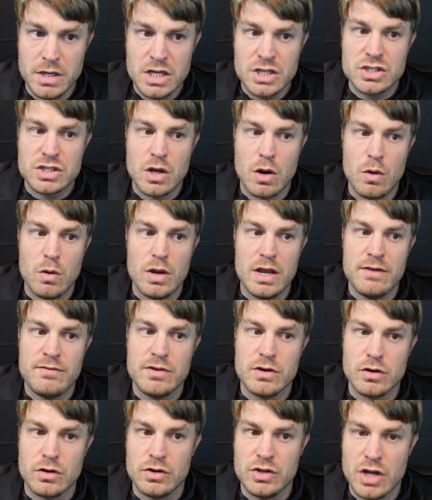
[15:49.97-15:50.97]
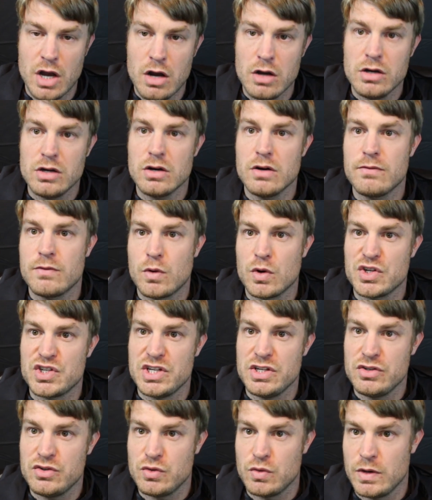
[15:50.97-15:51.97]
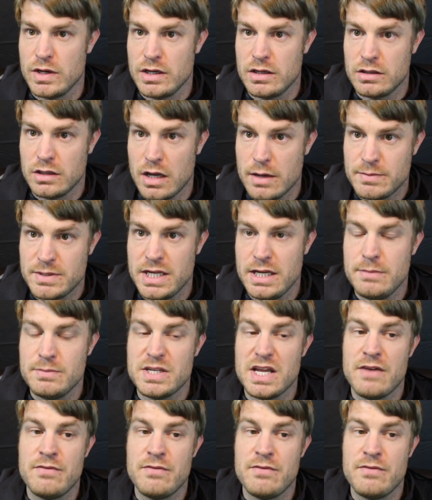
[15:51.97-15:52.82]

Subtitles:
So if you're younger, of course you can join club teams.